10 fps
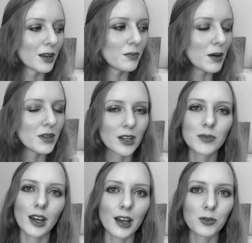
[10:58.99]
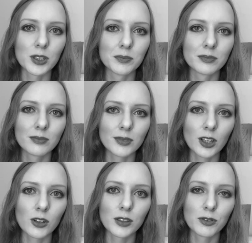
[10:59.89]
maybe someday we'll
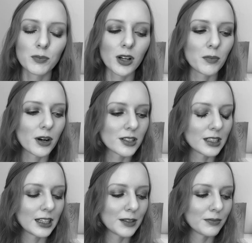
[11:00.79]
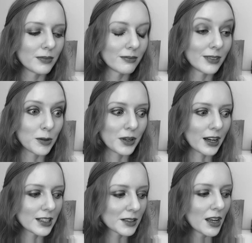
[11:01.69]
go to football in person again. That'd be
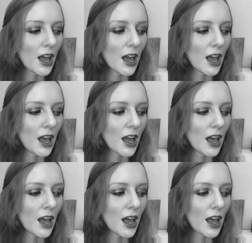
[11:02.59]
nice.